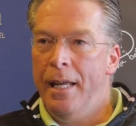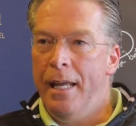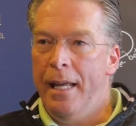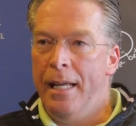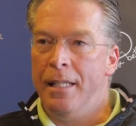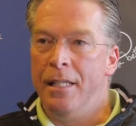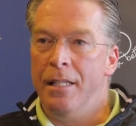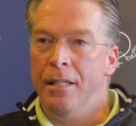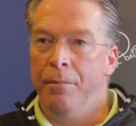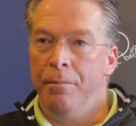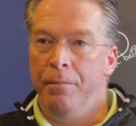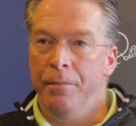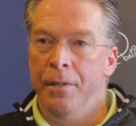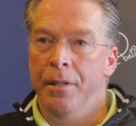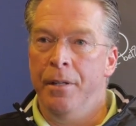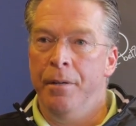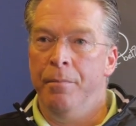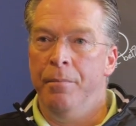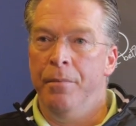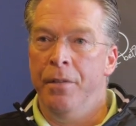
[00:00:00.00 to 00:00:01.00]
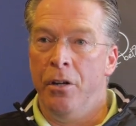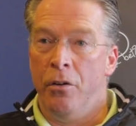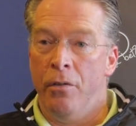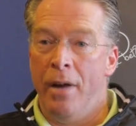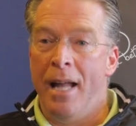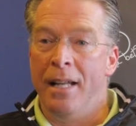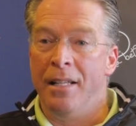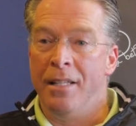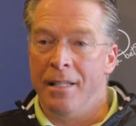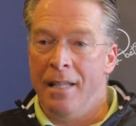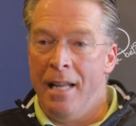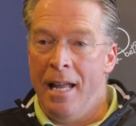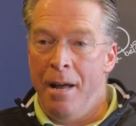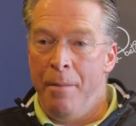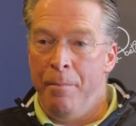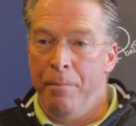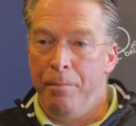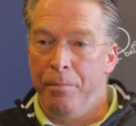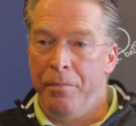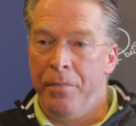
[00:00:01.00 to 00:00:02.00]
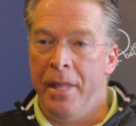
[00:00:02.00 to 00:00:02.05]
It's the Grand Slam.